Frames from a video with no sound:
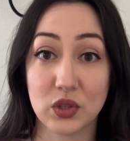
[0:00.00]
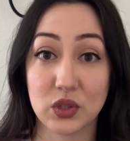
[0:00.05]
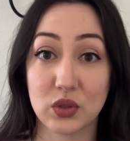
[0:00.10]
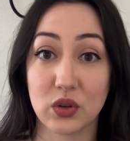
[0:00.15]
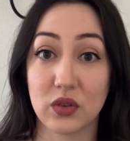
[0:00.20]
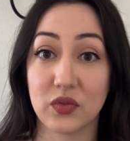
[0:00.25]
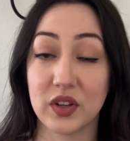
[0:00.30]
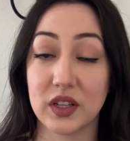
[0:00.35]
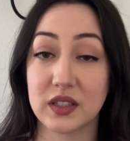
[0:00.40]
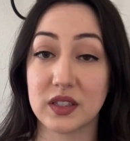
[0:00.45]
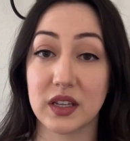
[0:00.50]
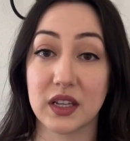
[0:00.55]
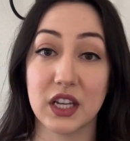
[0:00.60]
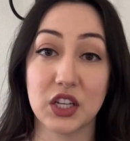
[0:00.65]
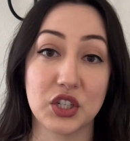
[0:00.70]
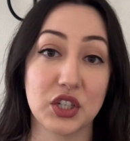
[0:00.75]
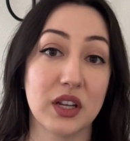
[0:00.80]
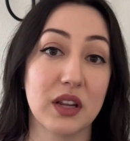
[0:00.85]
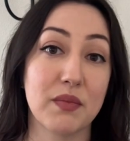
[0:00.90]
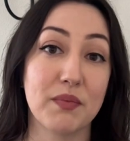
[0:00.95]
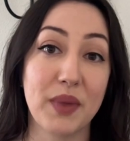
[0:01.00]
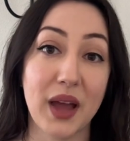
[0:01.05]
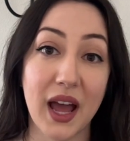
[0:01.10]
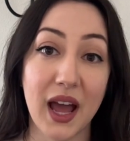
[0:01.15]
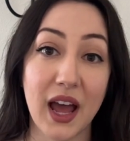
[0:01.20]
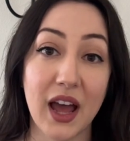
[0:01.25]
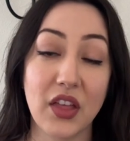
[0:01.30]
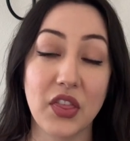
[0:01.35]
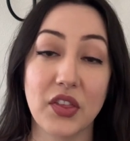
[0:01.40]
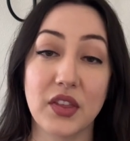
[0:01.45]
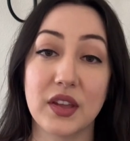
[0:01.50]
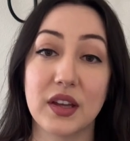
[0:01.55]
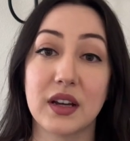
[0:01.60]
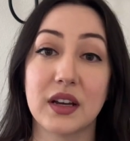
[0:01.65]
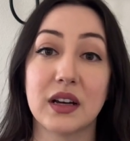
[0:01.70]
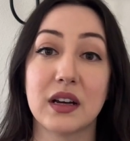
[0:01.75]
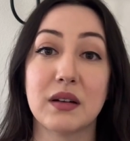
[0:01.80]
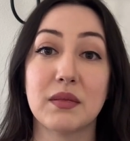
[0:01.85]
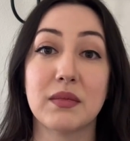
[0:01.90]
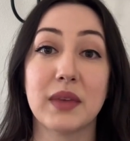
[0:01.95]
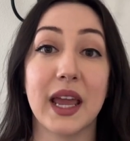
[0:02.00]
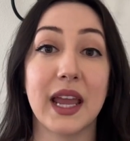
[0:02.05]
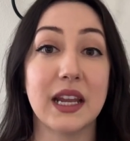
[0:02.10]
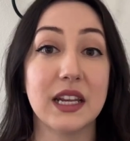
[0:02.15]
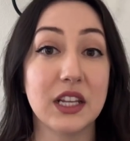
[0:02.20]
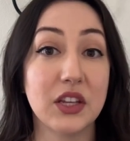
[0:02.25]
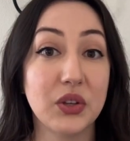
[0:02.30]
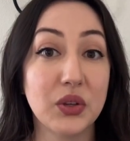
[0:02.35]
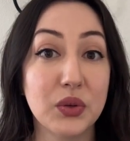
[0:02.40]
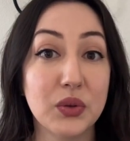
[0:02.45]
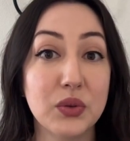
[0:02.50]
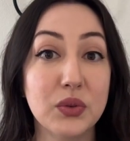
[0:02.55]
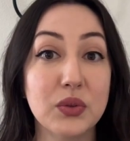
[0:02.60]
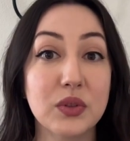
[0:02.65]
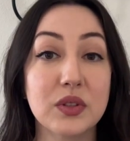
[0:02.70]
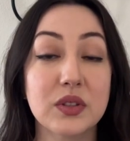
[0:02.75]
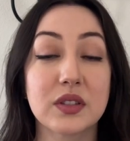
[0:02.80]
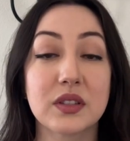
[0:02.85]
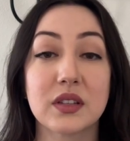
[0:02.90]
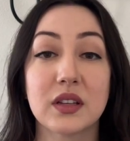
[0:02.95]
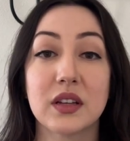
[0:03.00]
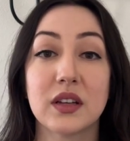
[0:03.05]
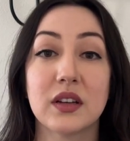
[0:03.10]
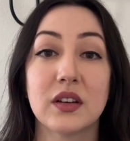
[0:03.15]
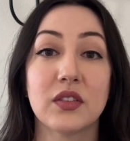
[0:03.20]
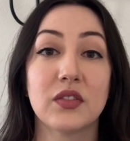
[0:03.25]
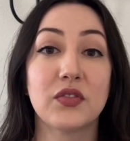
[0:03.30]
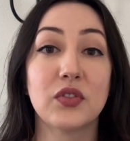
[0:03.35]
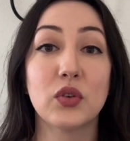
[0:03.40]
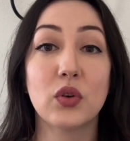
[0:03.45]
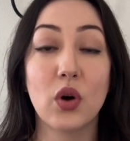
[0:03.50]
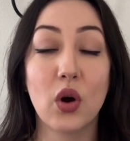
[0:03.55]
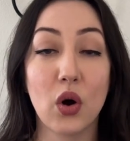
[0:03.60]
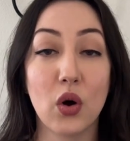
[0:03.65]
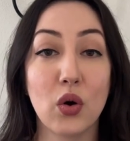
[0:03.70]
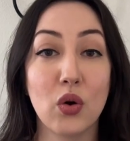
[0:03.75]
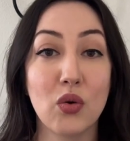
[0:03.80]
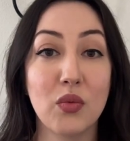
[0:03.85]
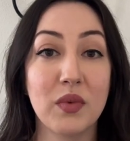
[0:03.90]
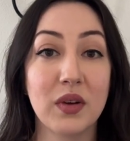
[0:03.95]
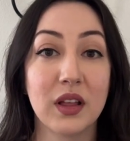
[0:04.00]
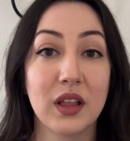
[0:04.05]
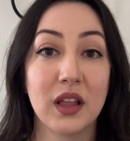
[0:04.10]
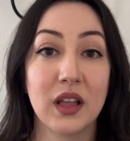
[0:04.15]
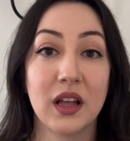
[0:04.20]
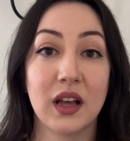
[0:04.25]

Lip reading: So if it's a kitchen and bath, ADUs, full home,